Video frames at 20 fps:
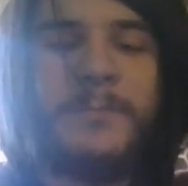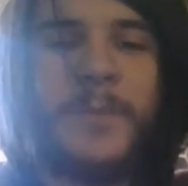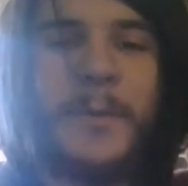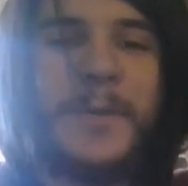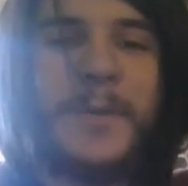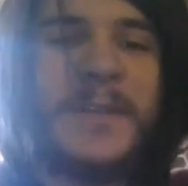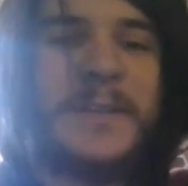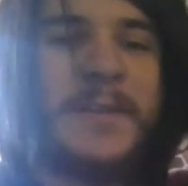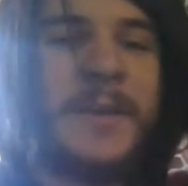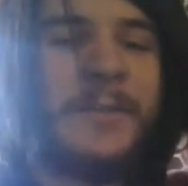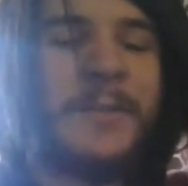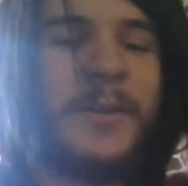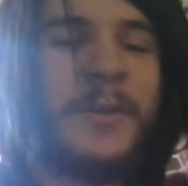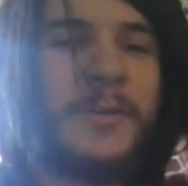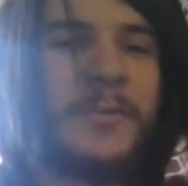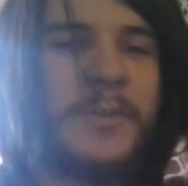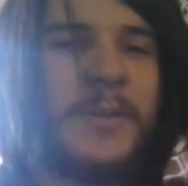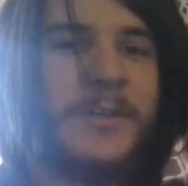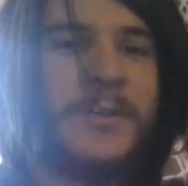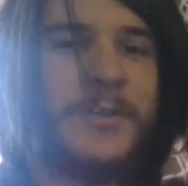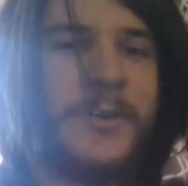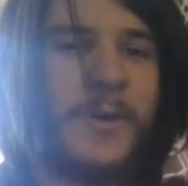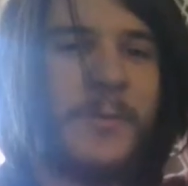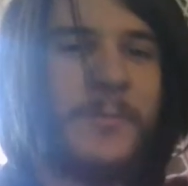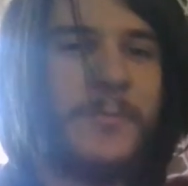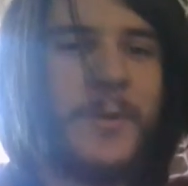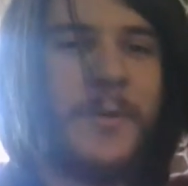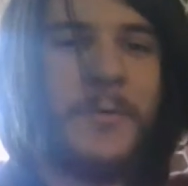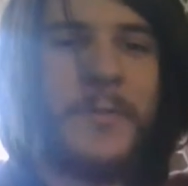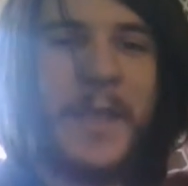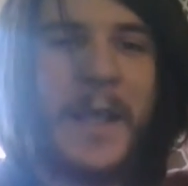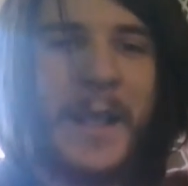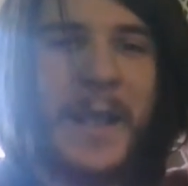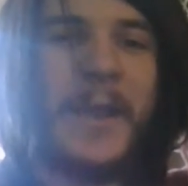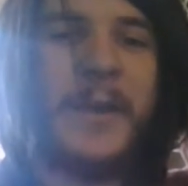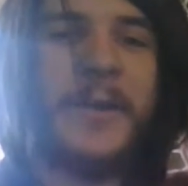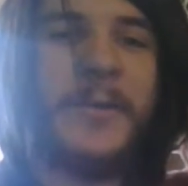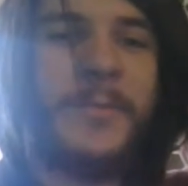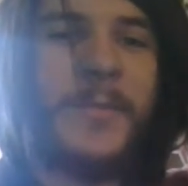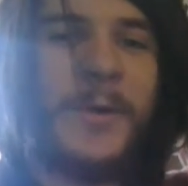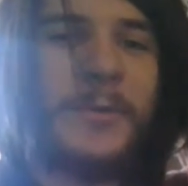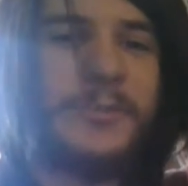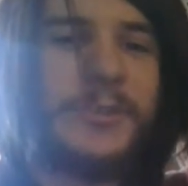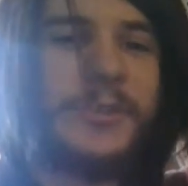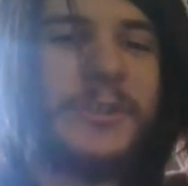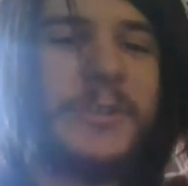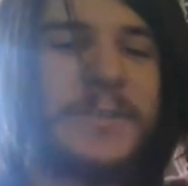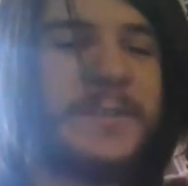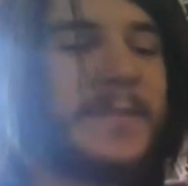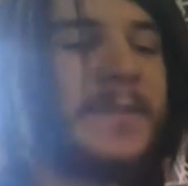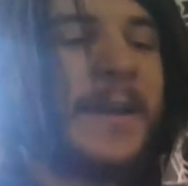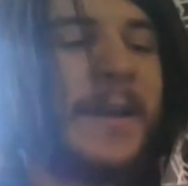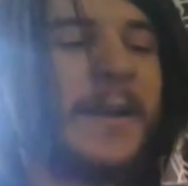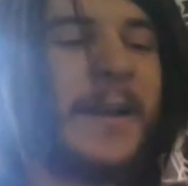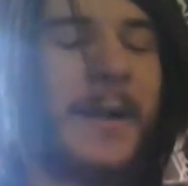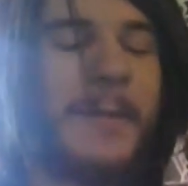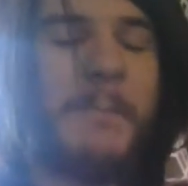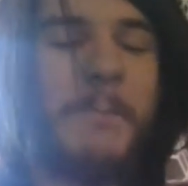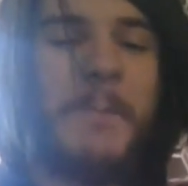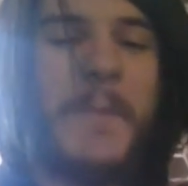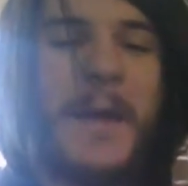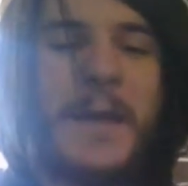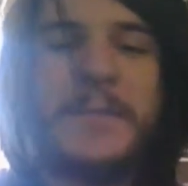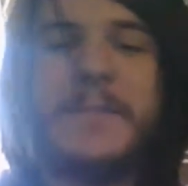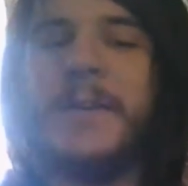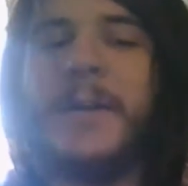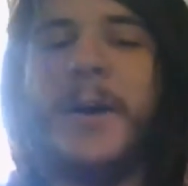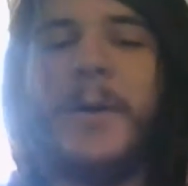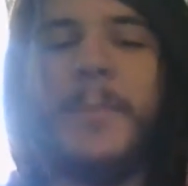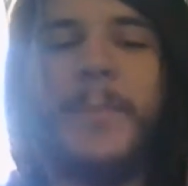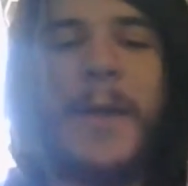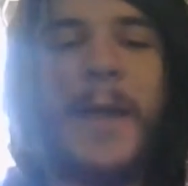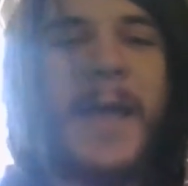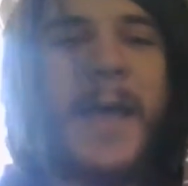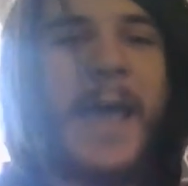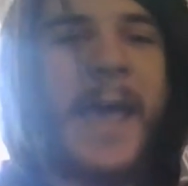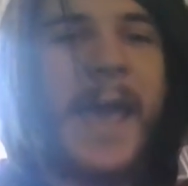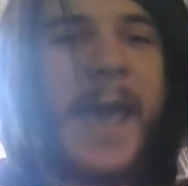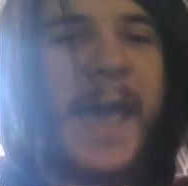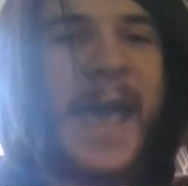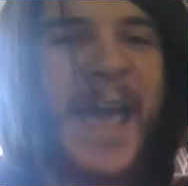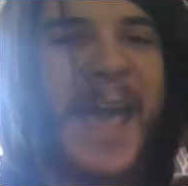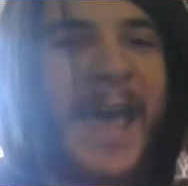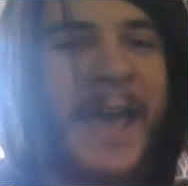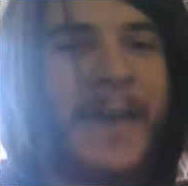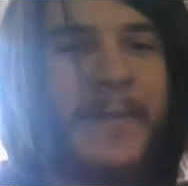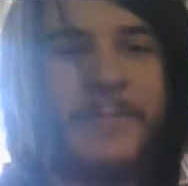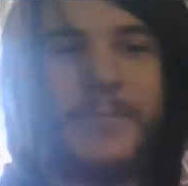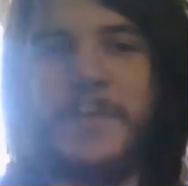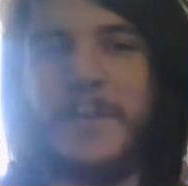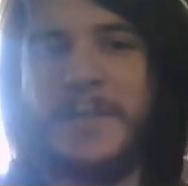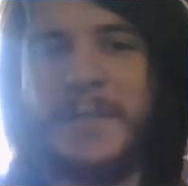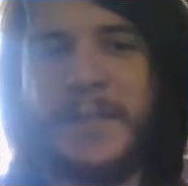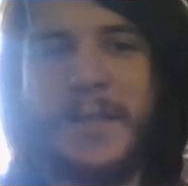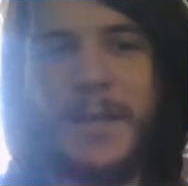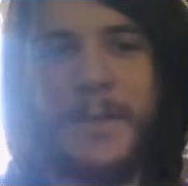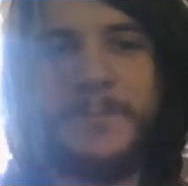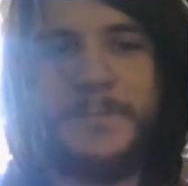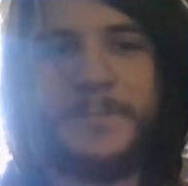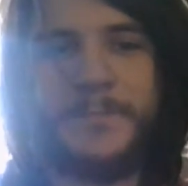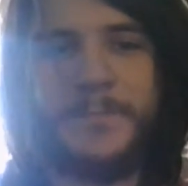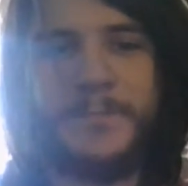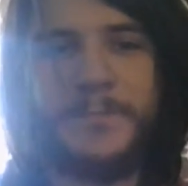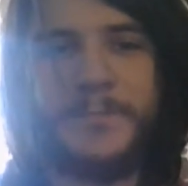but because I literally don't know the hand motions and I mess it up every time.